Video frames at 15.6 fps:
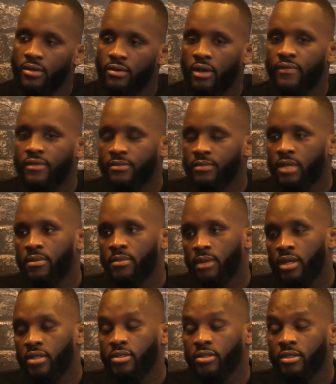Obviously, maybe
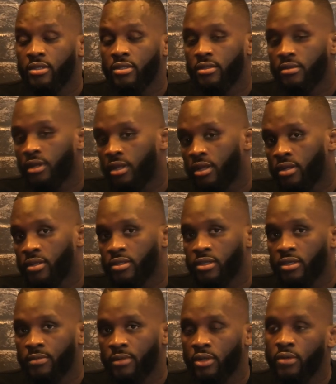my son or Leon's
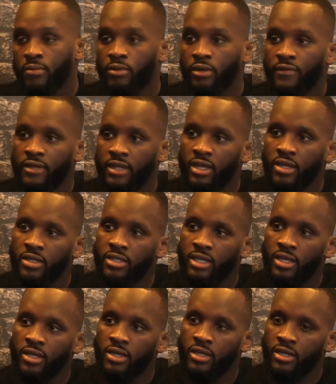son, my little brother, they're gonna
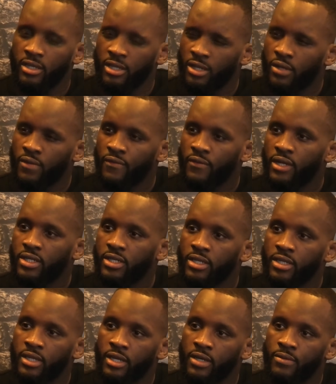take on it because they love watching
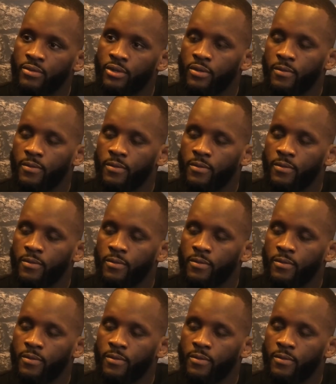it now. But